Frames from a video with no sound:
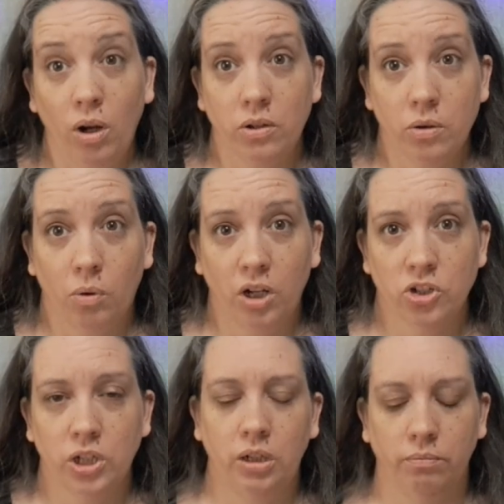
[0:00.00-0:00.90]
to watch
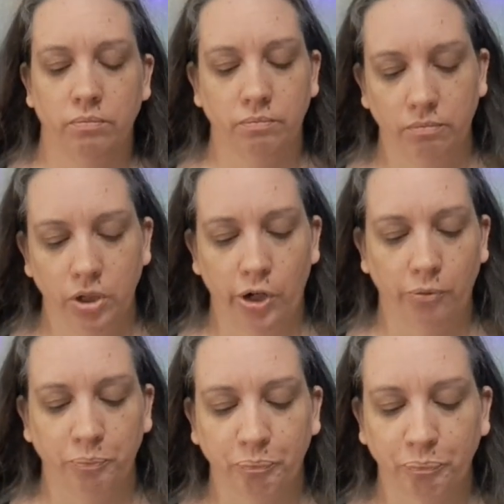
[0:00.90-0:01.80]
it, you know.
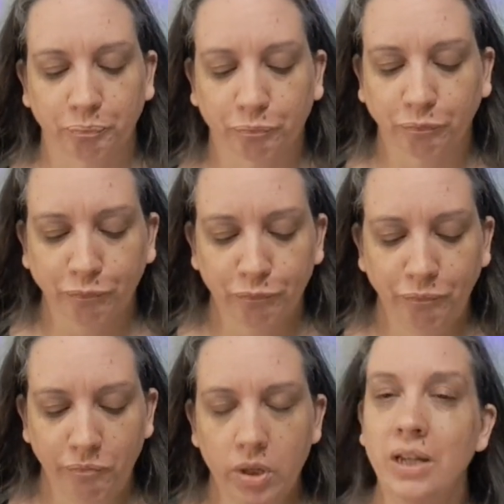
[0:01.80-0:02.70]

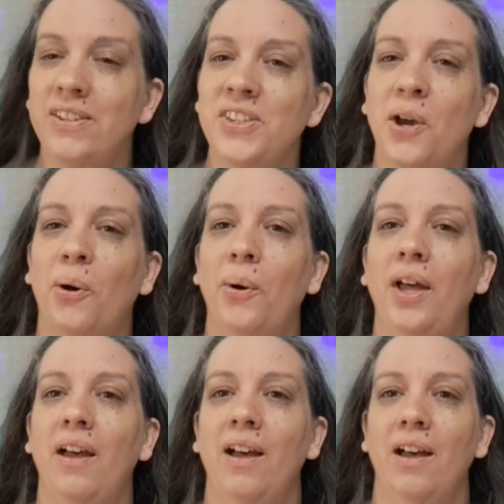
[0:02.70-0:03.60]
So
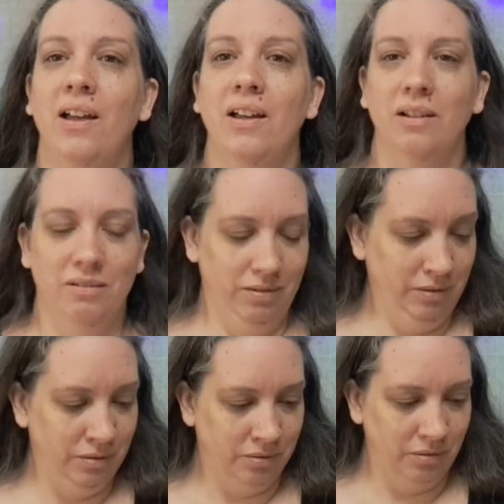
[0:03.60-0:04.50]

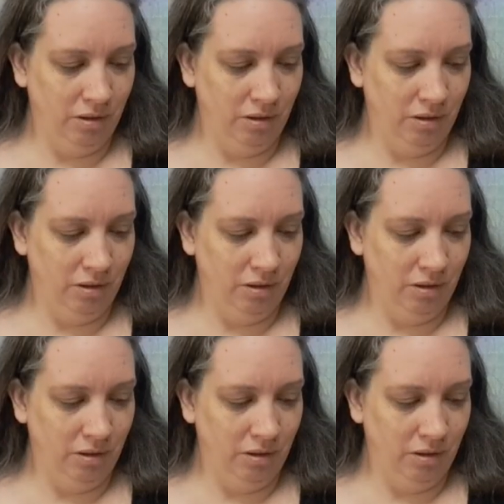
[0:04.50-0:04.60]
that